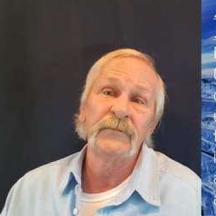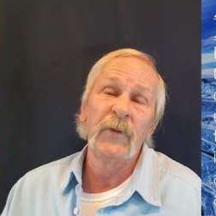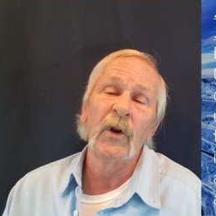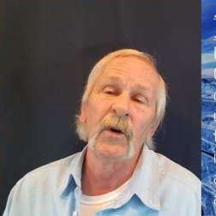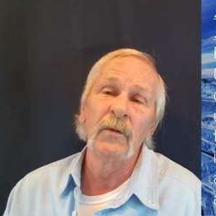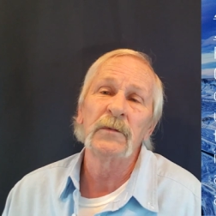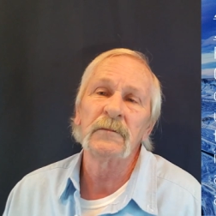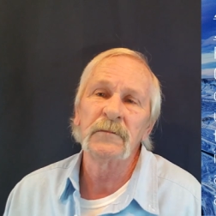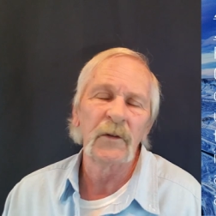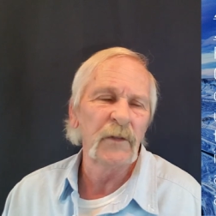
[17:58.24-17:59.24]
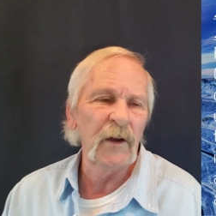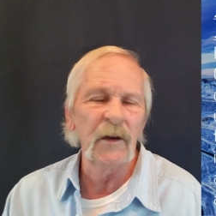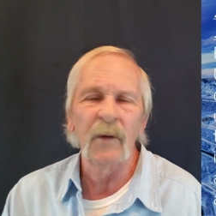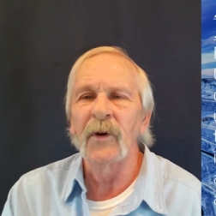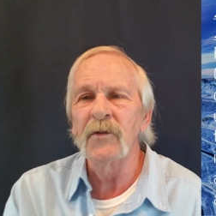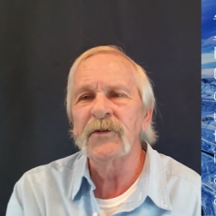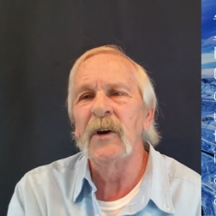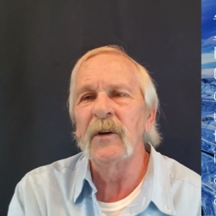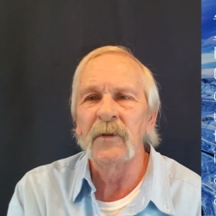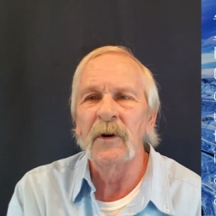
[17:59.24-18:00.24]
You know, they approach
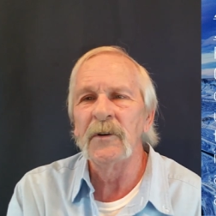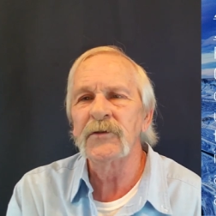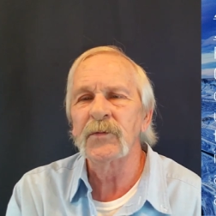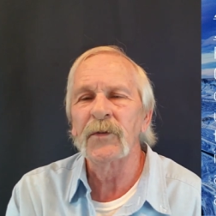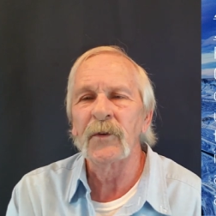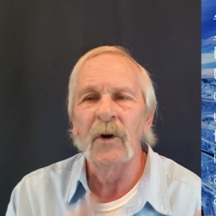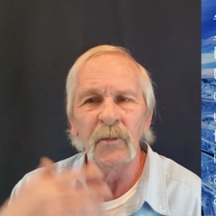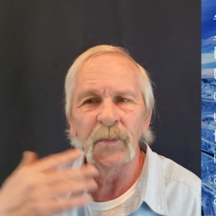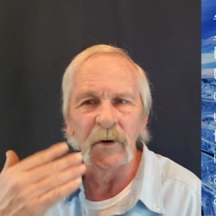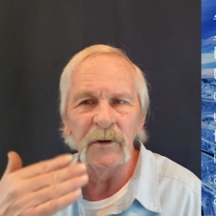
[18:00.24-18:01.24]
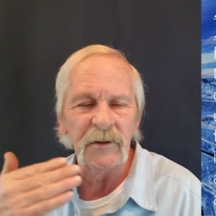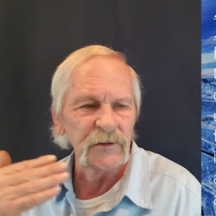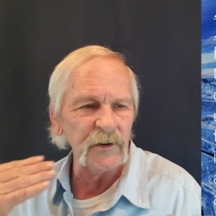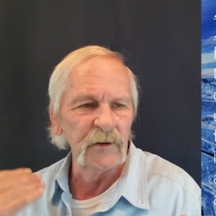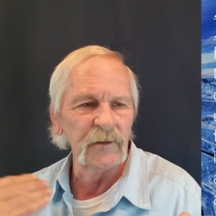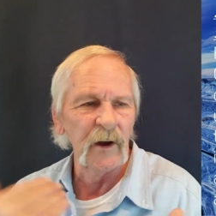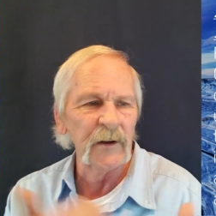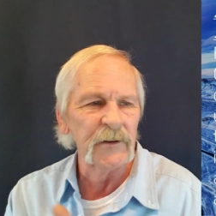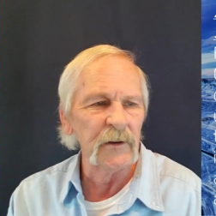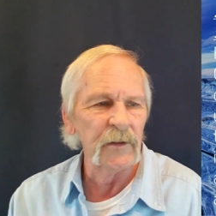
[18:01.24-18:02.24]
that verse with their own preconceived
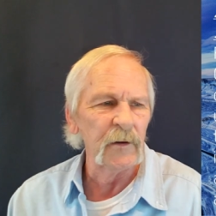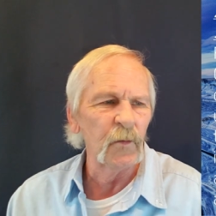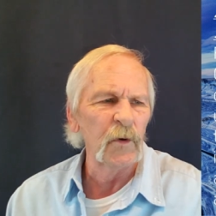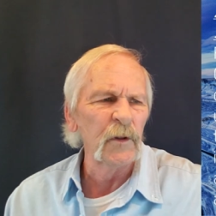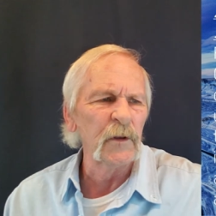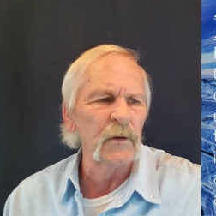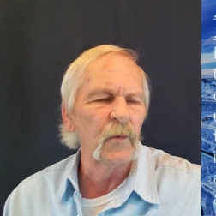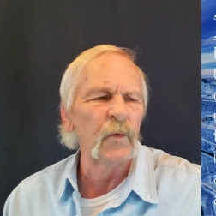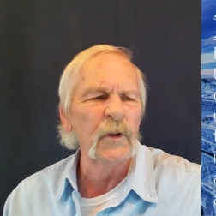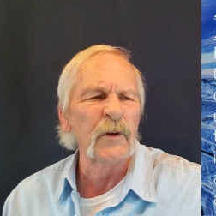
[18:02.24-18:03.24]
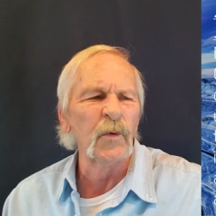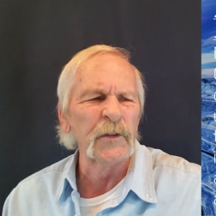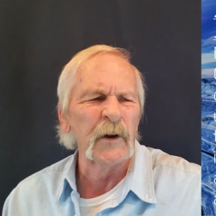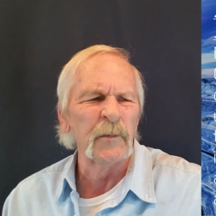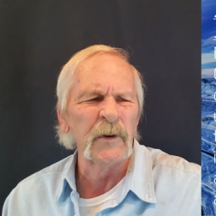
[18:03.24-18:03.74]
idea that really what that